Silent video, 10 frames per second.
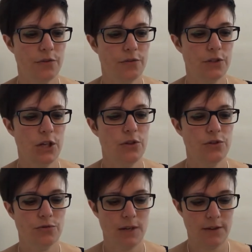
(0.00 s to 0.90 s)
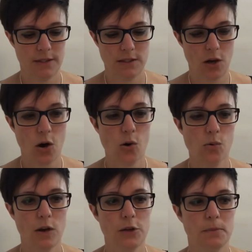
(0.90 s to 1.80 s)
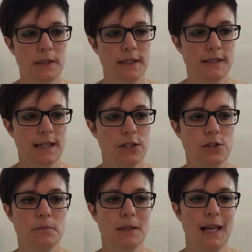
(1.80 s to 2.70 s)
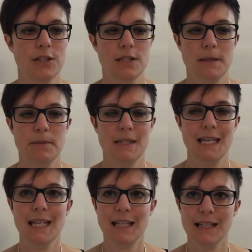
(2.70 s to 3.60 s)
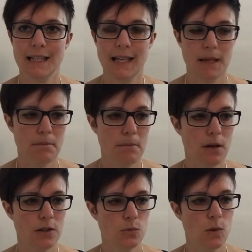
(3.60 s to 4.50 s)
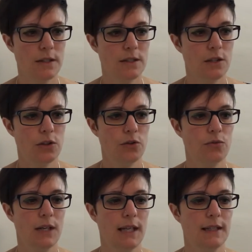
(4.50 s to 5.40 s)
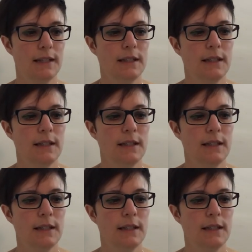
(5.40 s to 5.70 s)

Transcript: th used throughout this whole opening section, but actually particularly in bars one to three?